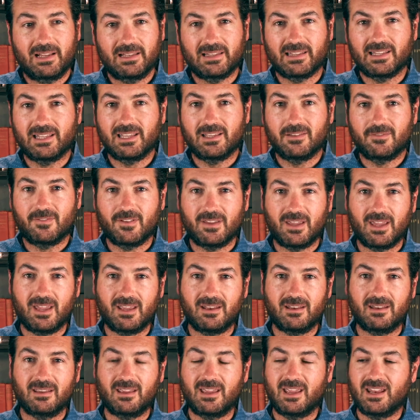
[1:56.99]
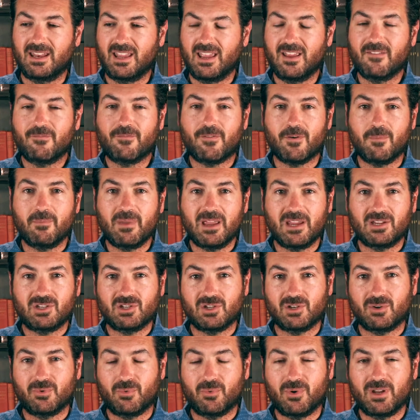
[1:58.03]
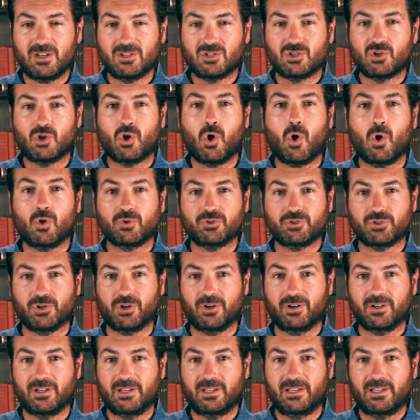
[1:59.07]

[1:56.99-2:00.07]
live in an information-rich culture.